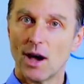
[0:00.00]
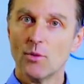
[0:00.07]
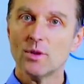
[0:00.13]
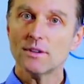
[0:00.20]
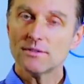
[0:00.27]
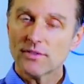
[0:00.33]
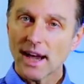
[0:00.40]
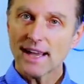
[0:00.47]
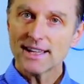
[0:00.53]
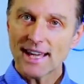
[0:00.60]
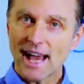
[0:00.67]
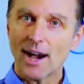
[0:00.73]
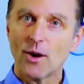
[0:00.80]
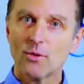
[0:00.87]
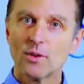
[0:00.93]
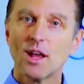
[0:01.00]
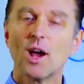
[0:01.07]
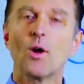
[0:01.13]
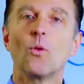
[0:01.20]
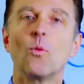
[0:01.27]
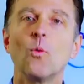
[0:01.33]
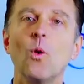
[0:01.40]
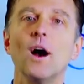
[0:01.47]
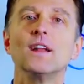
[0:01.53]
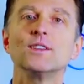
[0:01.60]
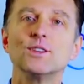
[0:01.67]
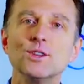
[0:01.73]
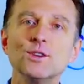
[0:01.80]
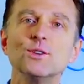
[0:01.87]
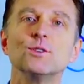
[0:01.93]
I want to find out what
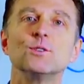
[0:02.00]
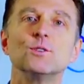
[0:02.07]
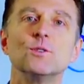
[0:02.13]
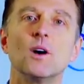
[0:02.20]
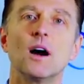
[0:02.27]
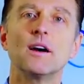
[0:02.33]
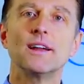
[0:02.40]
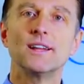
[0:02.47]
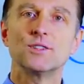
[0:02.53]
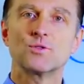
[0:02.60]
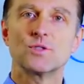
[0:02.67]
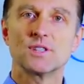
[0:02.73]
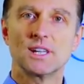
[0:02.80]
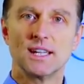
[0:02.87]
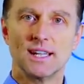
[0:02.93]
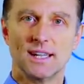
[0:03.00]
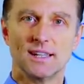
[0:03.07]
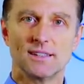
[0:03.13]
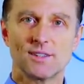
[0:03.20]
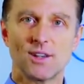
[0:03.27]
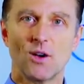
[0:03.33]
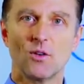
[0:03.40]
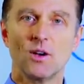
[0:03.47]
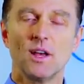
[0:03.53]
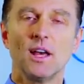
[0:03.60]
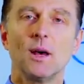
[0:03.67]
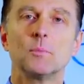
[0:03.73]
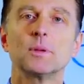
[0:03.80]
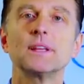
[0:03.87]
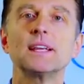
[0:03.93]
you are interested in. So
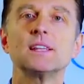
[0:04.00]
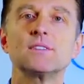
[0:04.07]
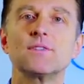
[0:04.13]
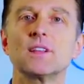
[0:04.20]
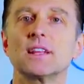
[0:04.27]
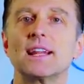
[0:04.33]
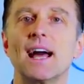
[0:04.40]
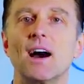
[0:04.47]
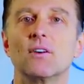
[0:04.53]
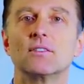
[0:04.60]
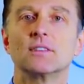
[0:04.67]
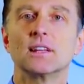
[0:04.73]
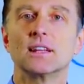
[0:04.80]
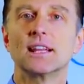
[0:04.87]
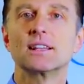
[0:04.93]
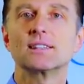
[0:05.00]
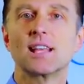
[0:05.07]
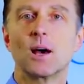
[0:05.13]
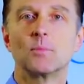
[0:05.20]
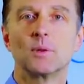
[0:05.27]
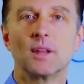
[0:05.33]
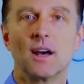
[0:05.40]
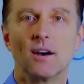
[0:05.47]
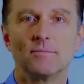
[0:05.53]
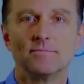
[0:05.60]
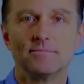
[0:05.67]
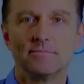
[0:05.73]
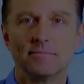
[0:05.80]
please fill it out. The link's down below.